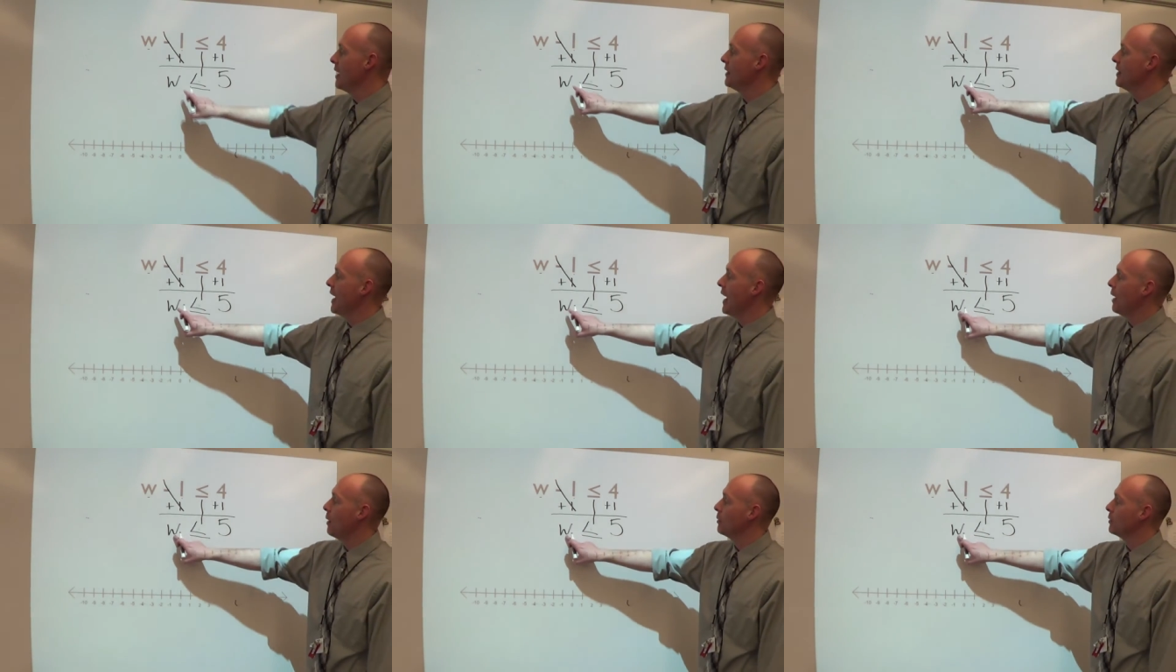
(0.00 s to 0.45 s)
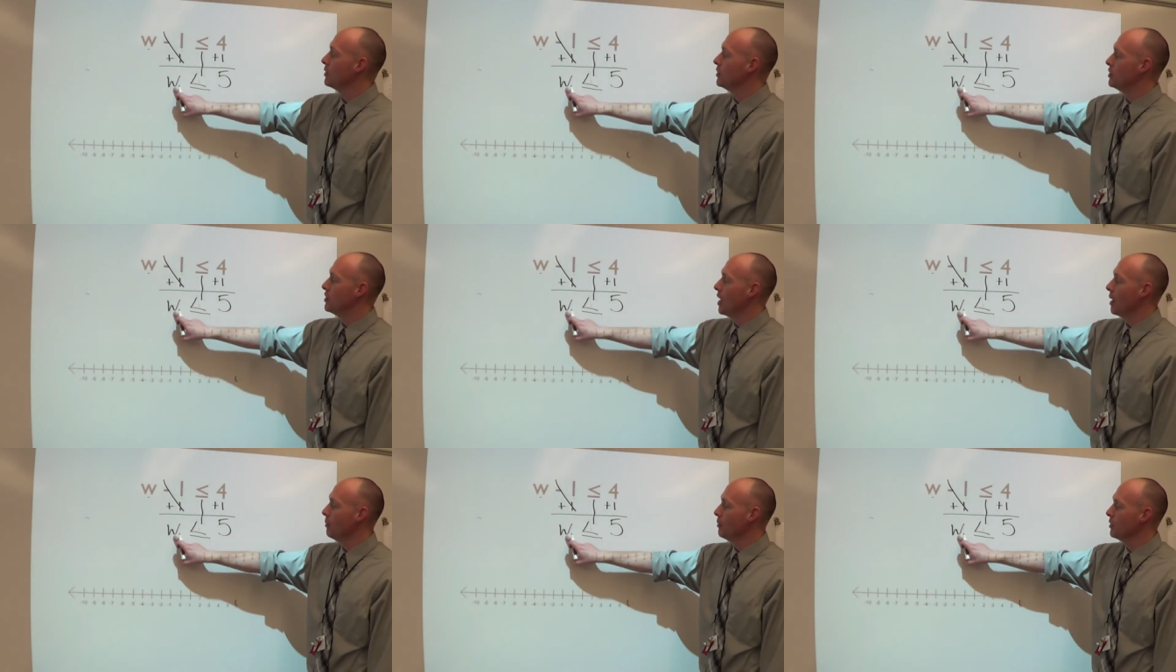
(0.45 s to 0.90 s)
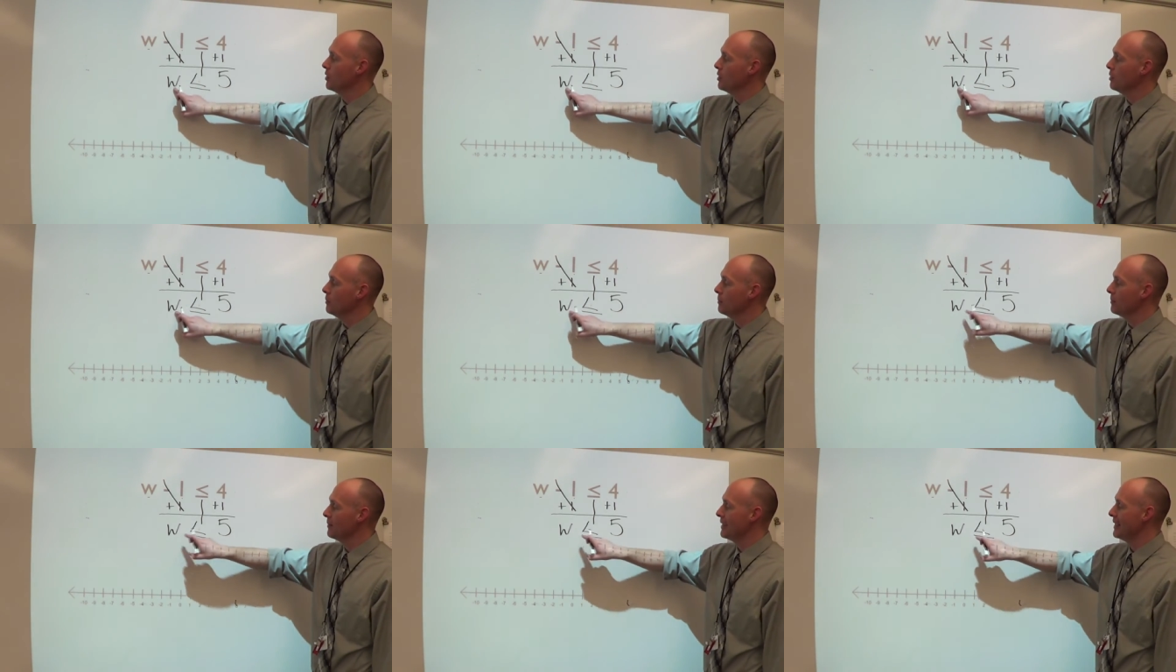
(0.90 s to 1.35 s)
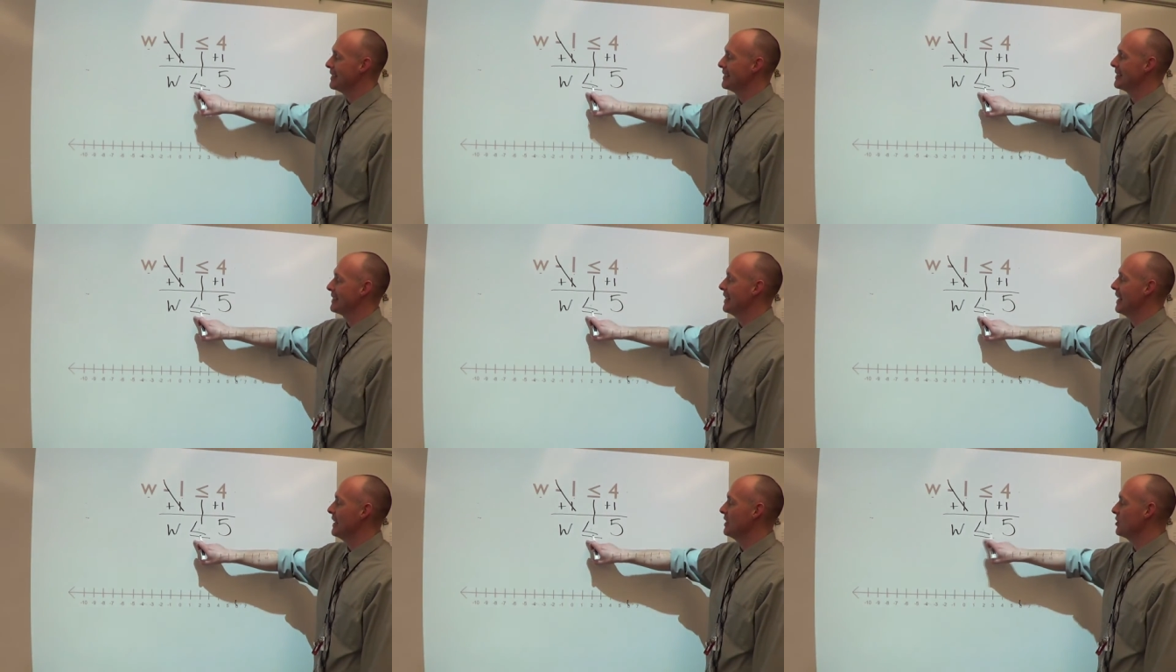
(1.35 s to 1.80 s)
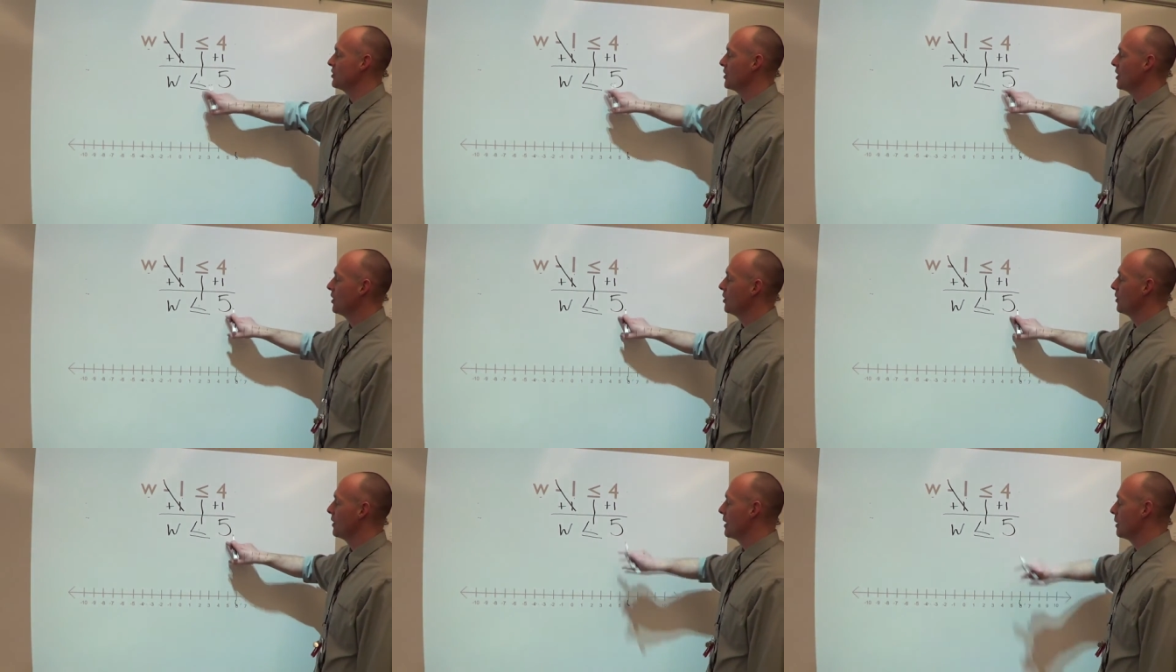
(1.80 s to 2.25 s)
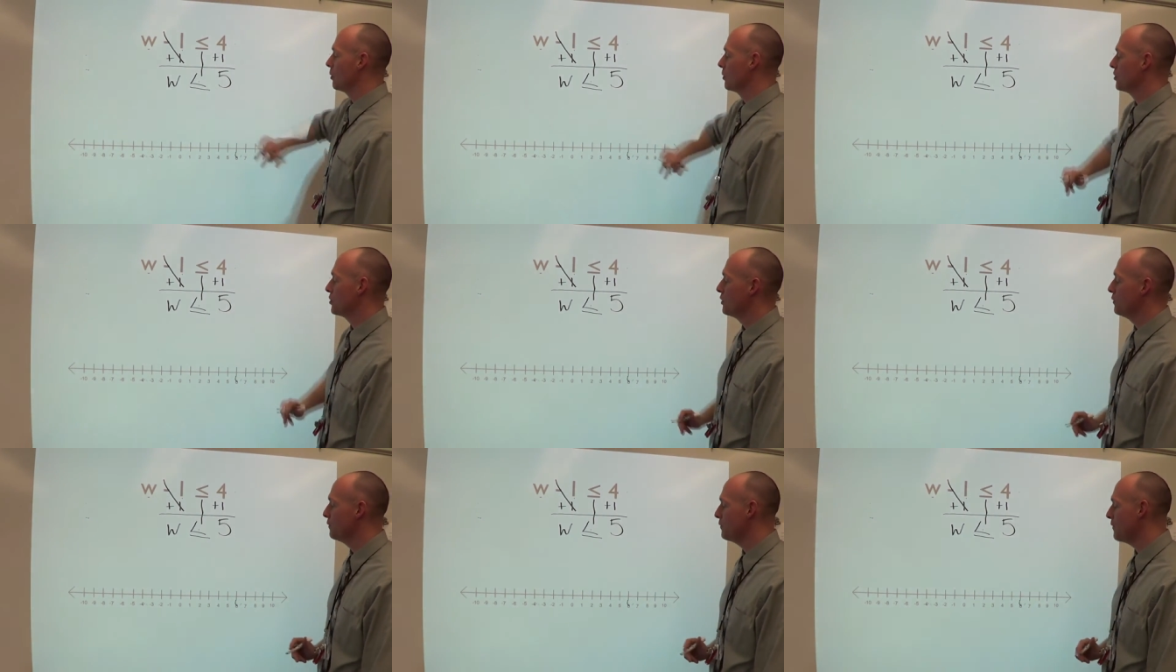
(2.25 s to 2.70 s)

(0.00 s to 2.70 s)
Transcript: Now, W is less than or equal to